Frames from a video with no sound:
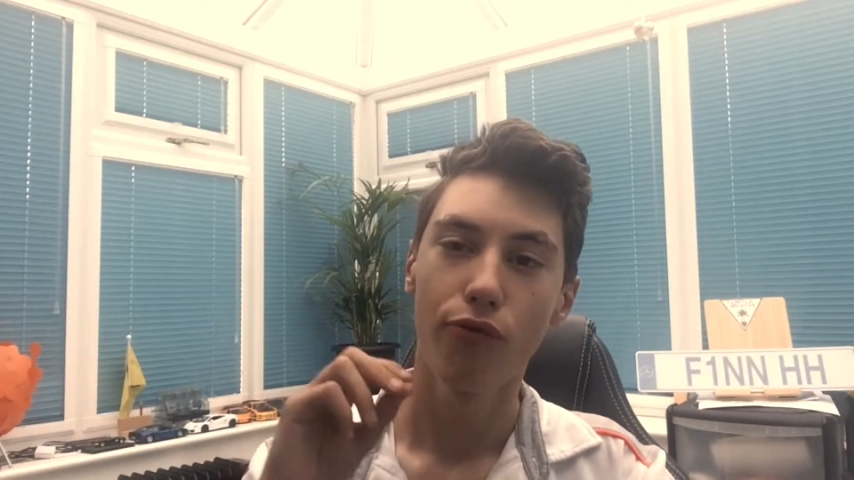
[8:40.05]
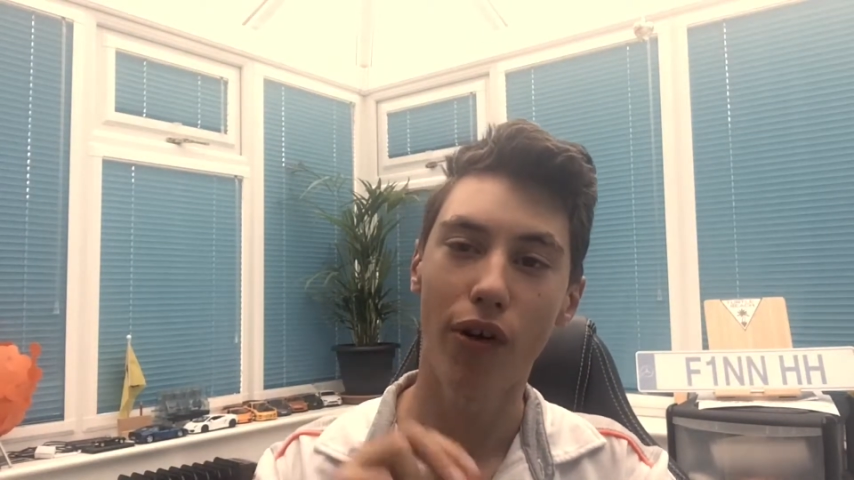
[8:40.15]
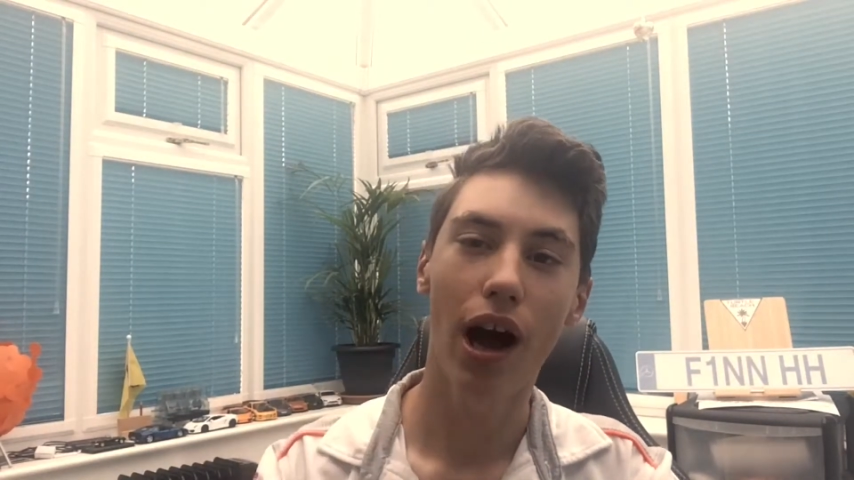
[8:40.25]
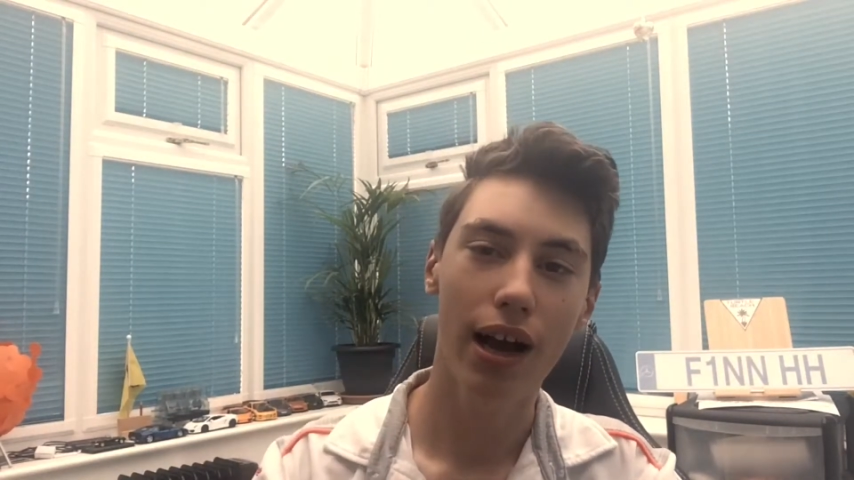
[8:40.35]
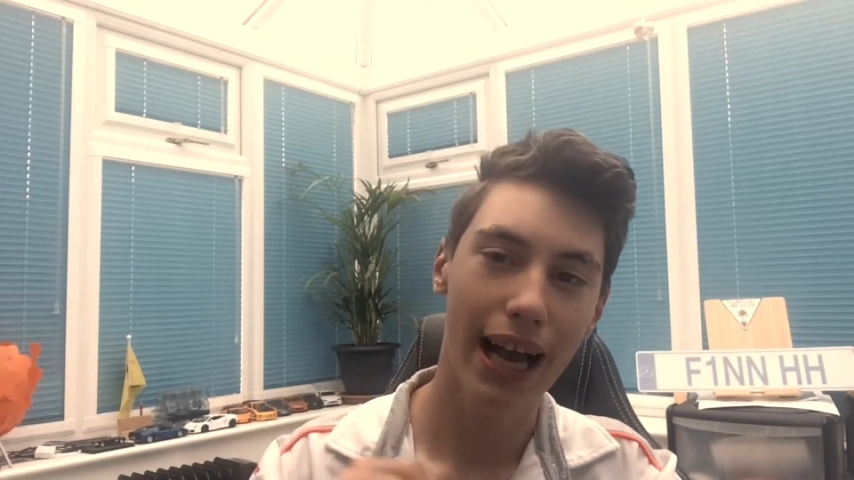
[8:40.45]

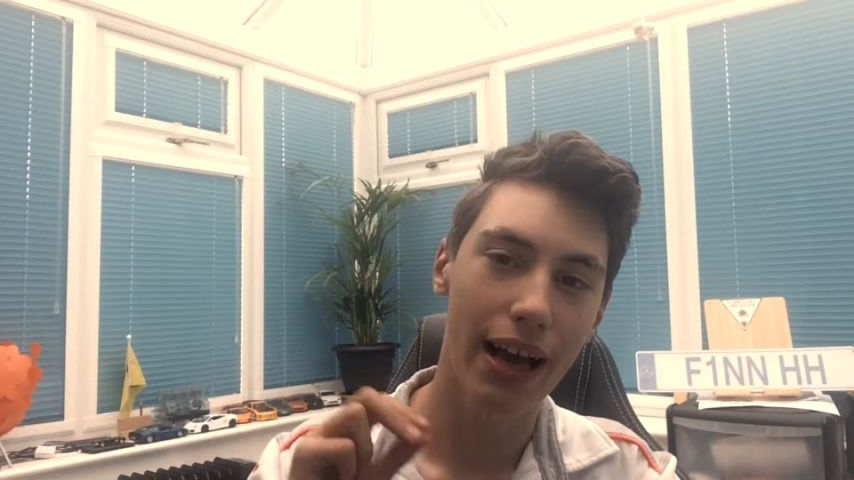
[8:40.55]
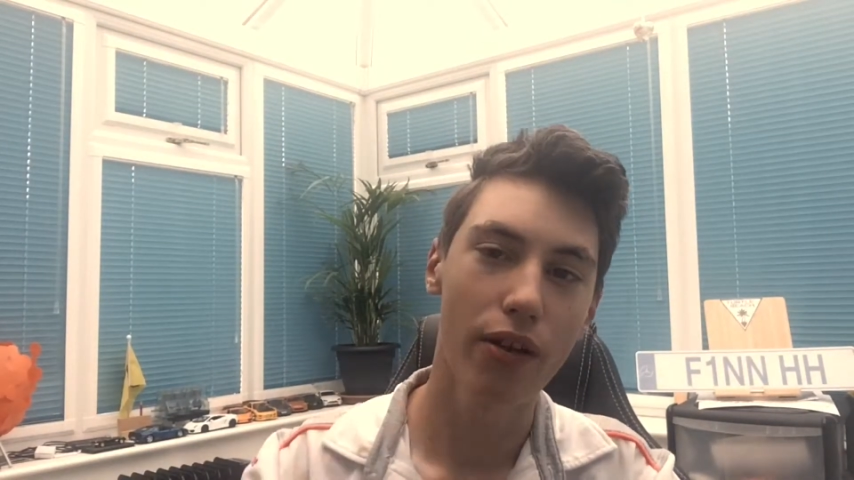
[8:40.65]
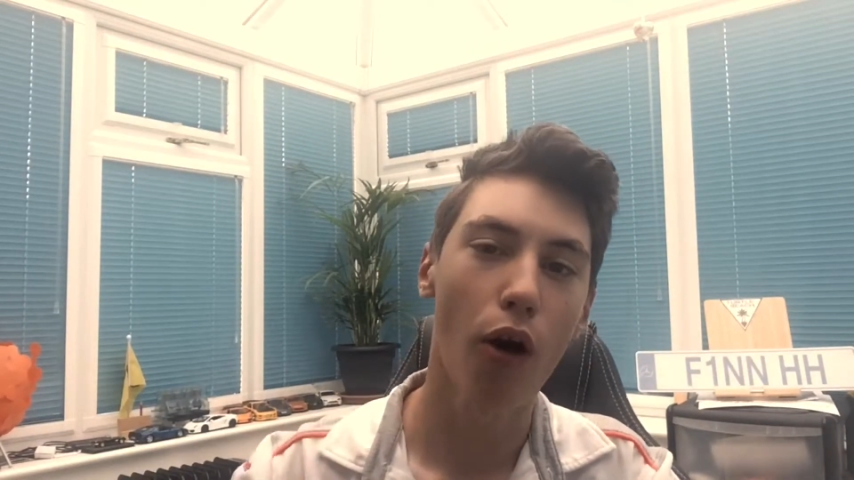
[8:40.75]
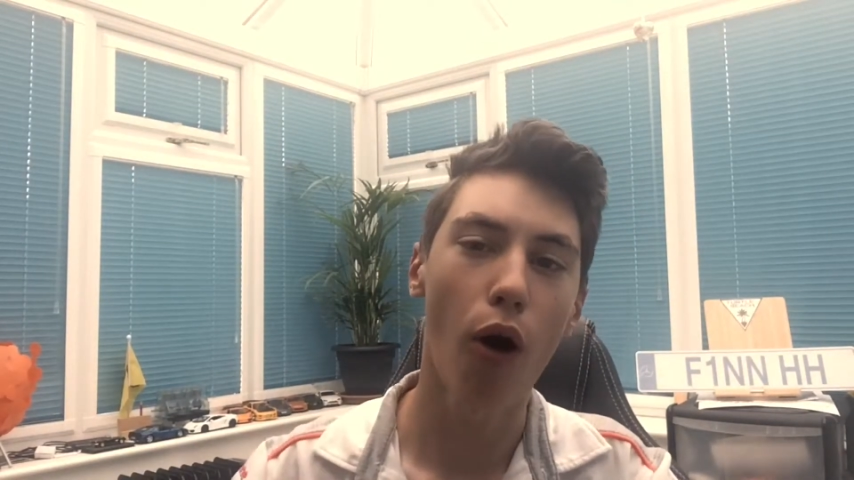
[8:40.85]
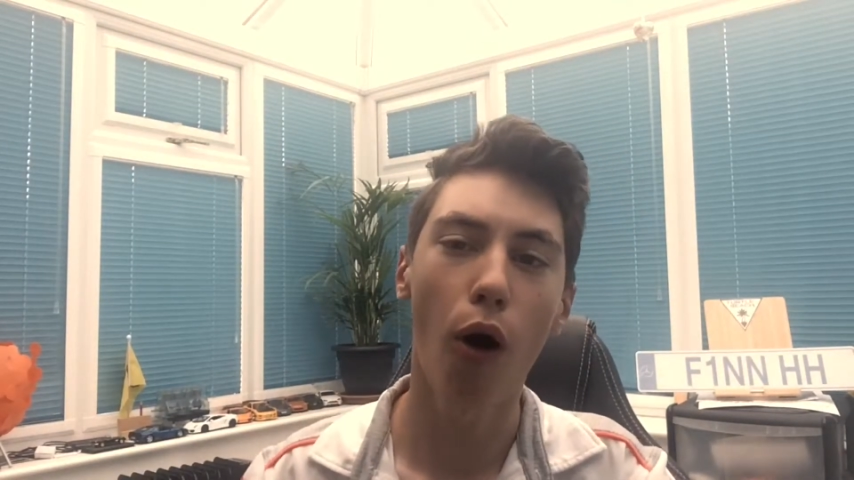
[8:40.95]
that
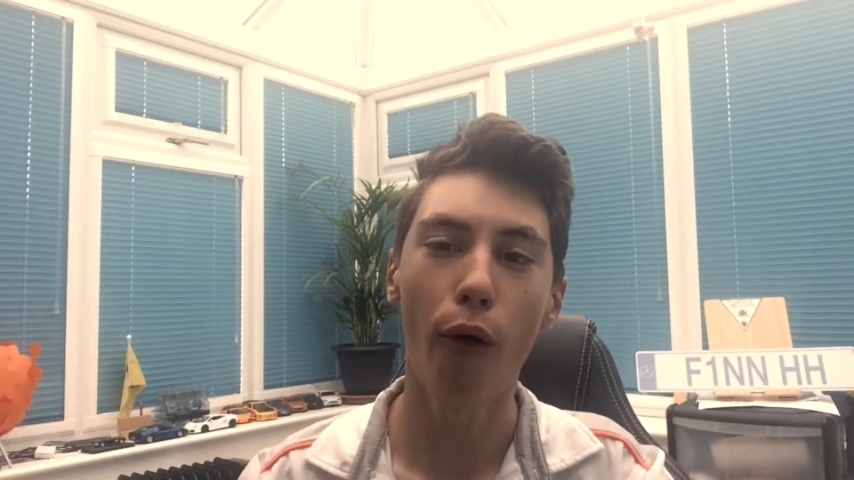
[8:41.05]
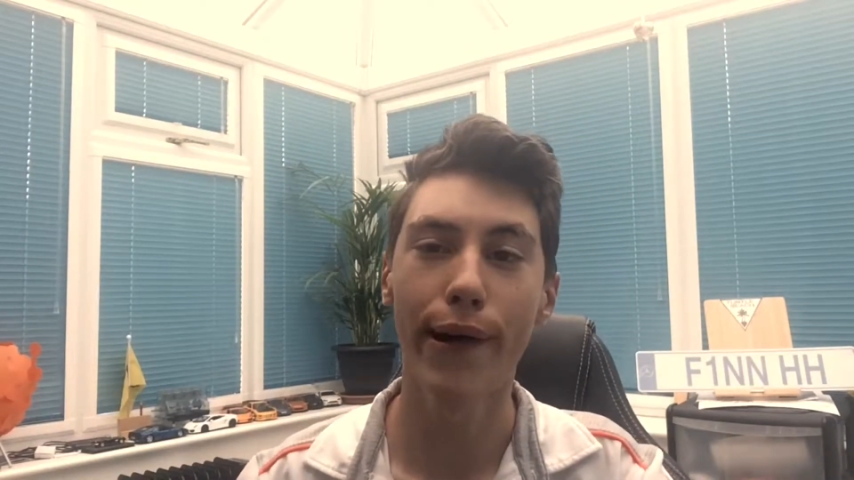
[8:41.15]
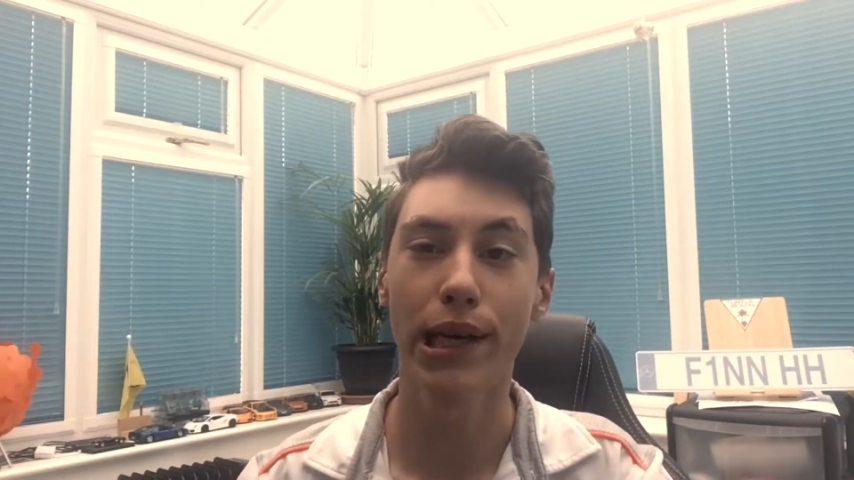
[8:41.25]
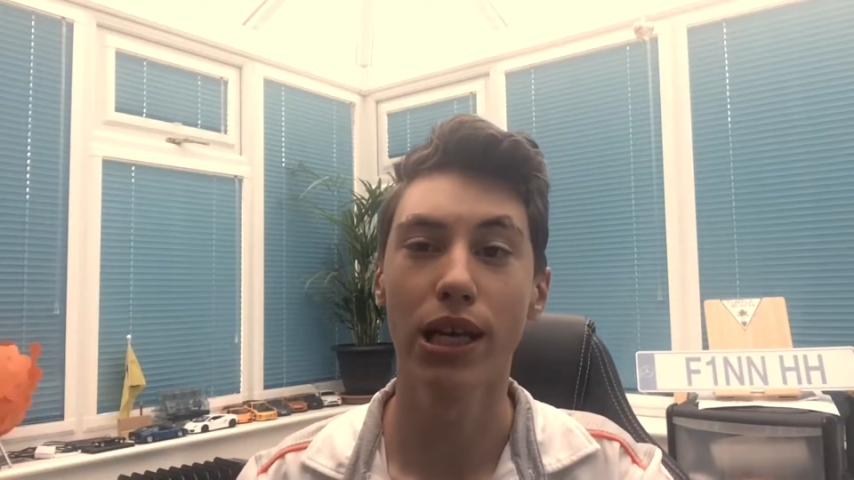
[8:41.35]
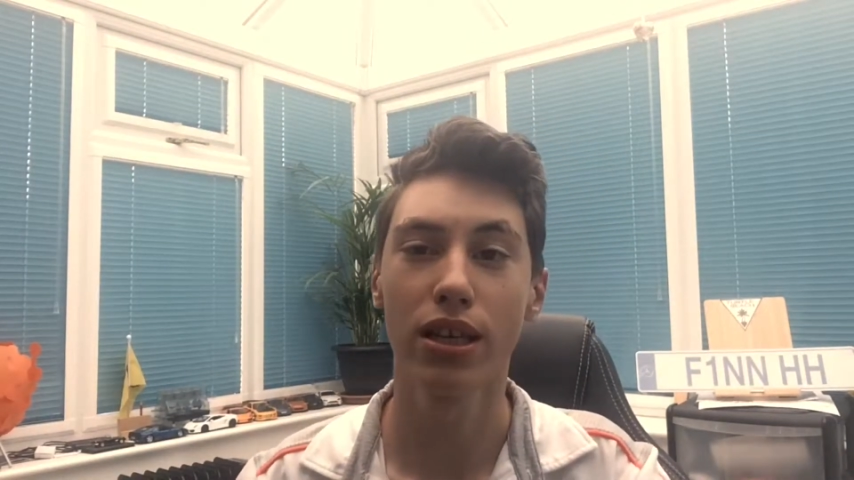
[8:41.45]
can
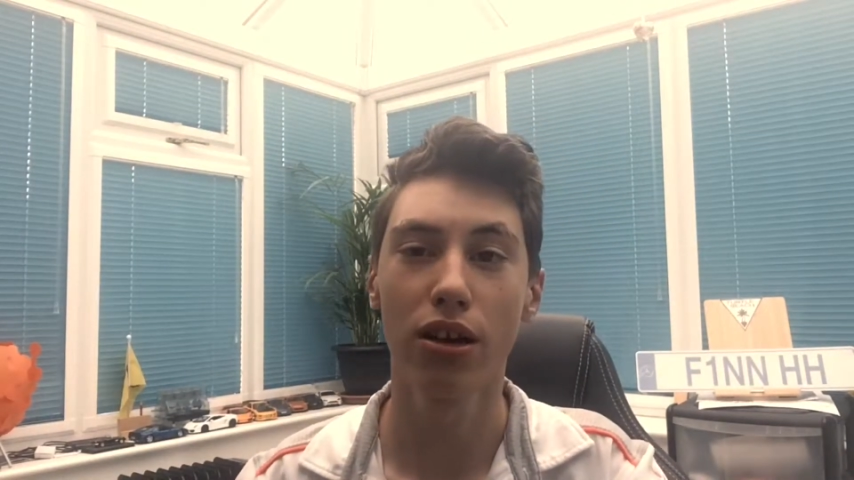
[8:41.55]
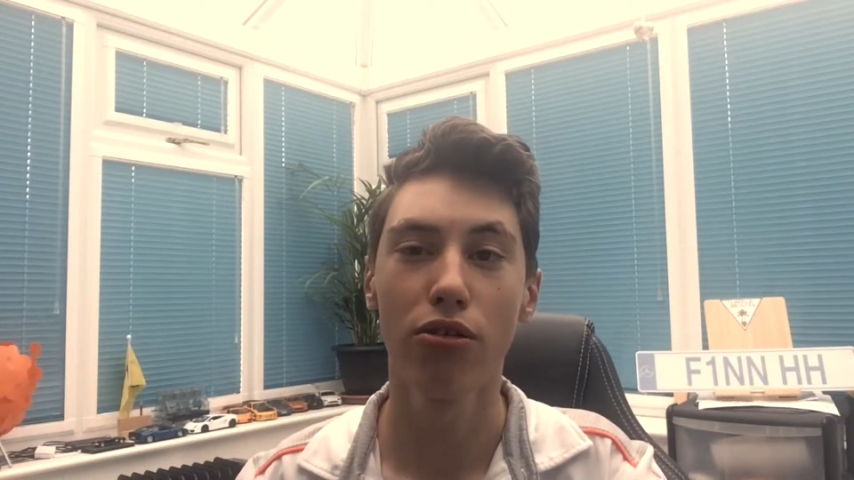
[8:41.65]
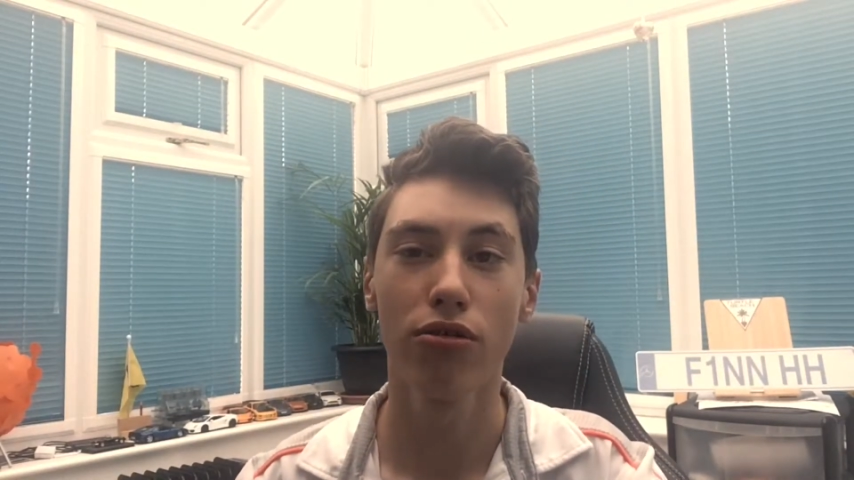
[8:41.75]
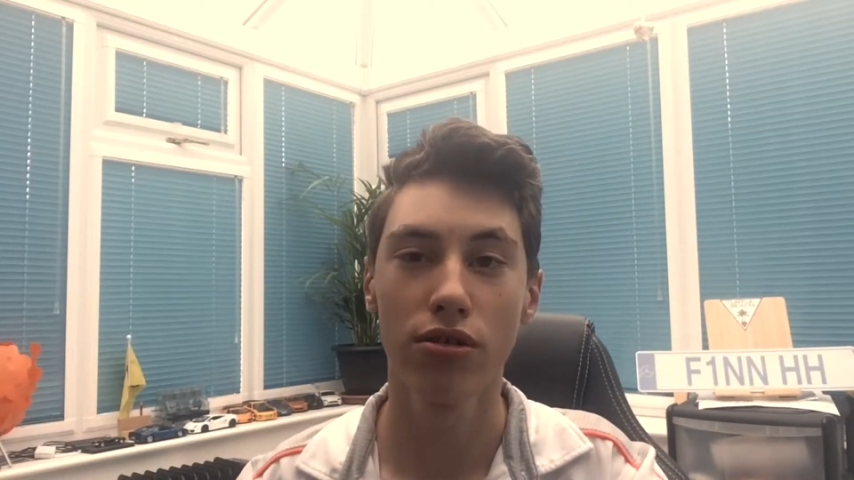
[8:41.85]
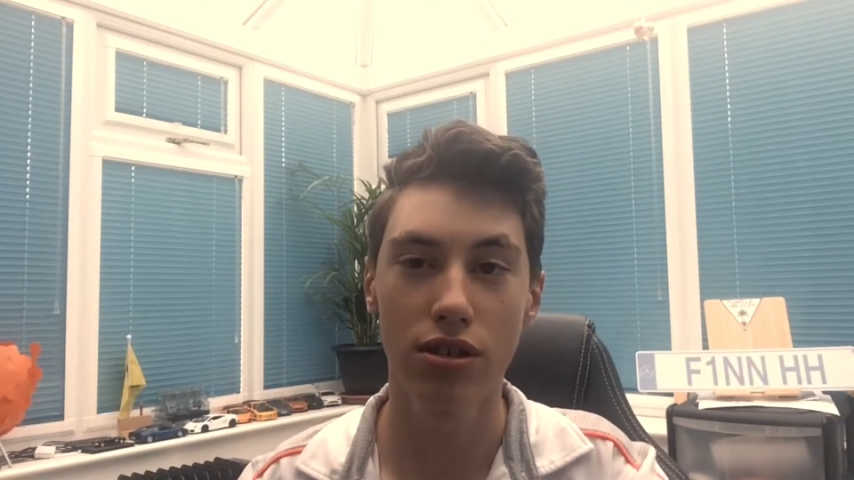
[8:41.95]
already
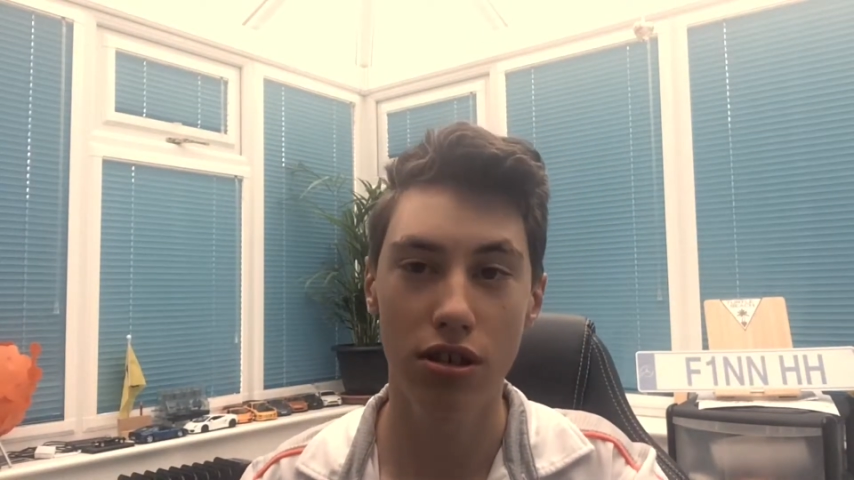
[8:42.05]
do